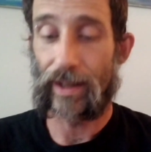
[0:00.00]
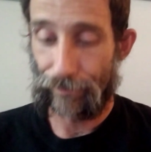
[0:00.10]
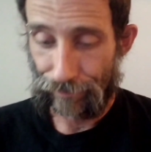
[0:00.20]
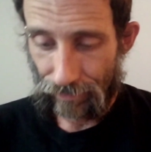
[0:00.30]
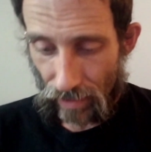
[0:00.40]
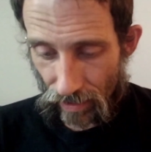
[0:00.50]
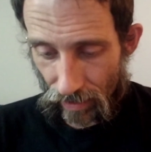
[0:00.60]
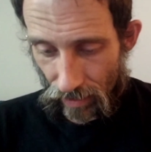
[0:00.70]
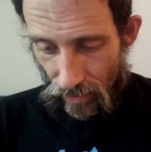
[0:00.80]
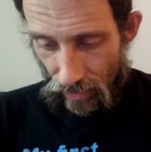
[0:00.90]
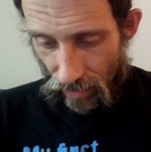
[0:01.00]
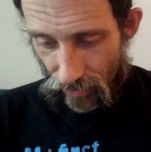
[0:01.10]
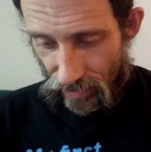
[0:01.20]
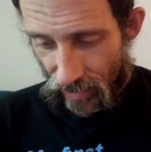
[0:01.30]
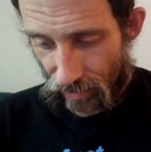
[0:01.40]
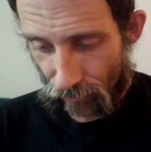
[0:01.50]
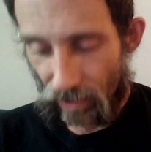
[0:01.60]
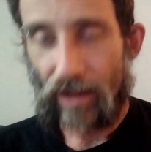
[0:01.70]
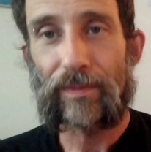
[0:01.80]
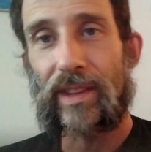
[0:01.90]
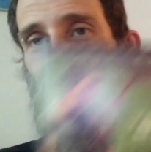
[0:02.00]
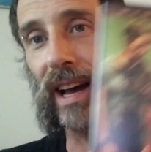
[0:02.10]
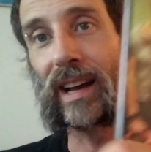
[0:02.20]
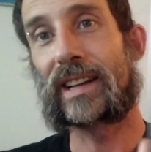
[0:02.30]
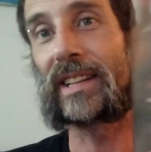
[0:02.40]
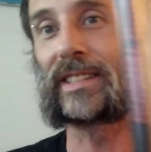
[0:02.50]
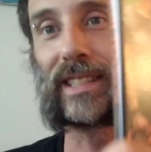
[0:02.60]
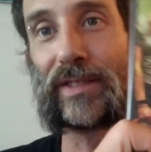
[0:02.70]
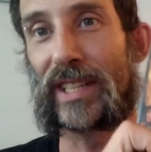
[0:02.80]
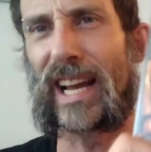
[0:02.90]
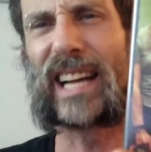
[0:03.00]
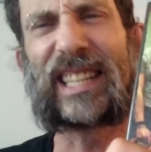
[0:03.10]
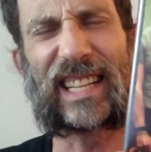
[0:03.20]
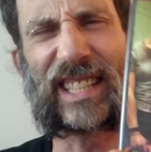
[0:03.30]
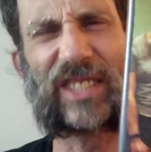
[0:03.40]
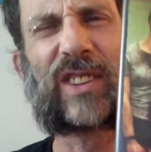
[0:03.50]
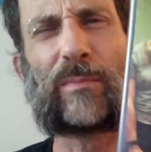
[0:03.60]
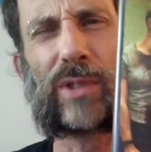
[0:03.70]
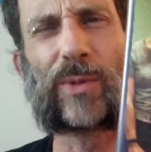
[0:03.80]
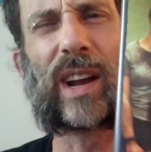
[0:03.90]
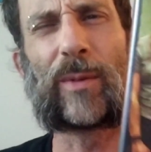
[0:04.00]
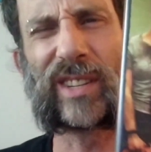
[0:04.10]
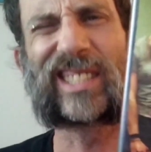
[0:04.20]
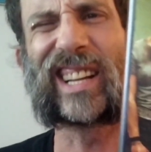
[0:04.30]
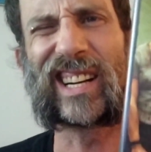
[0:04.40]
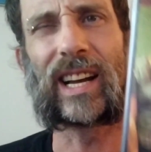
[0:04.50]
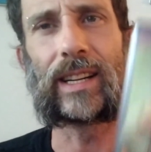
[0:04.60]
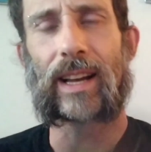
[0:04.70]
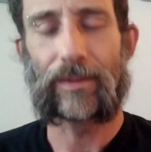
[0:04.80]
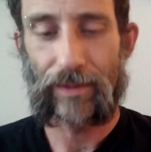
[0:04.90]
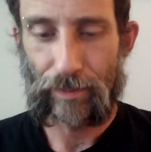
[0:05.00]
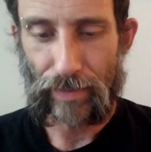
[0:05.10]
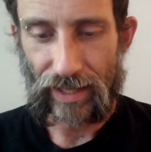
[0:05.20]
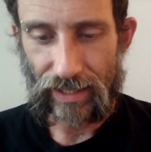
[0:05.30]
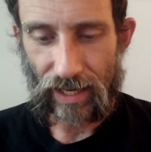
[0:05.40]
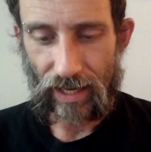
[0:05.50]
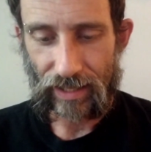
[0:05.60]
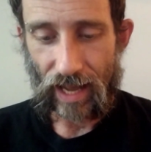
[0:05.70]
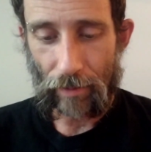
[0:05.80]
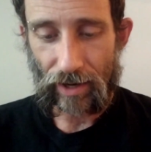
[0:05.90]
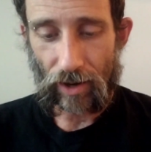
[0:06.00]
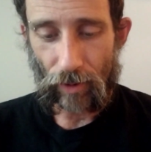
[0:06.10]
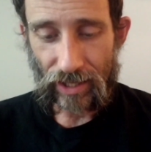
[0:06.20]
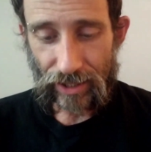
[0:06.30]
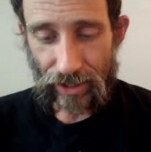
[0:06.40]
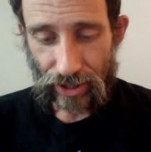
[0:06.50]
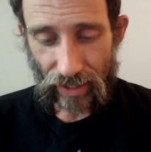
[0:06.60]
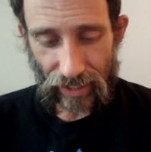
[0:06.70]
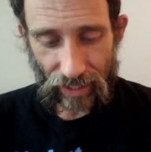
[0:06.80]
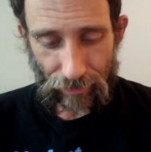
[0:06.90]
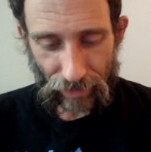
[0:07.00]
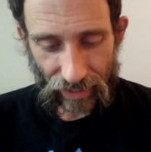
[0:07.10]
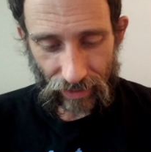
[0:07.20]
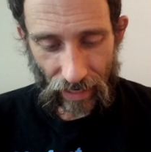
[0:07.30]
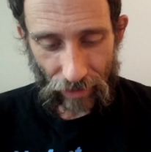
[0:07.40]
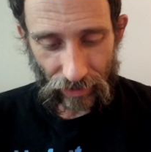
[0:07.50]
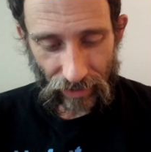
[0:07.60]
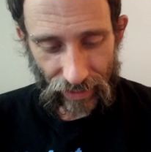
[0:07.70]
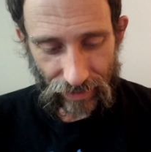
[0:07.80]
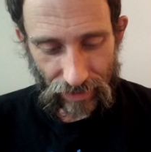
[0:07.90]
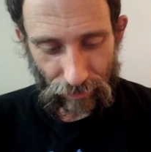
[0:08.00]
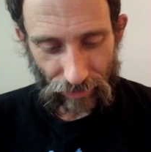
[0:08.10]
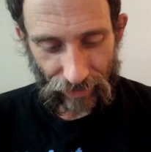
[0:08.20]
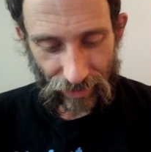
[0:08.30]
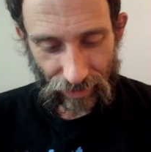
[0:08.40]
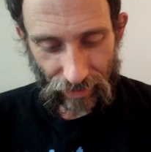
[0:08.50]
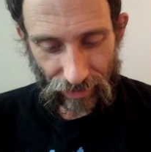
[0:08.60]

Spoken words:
in. Okay, well, yeah, I got the DVD. I need to get this on Blu-ray. I want to see it in high def. But yeah, I'm gonna go watch this shit again, man. I really like this movie.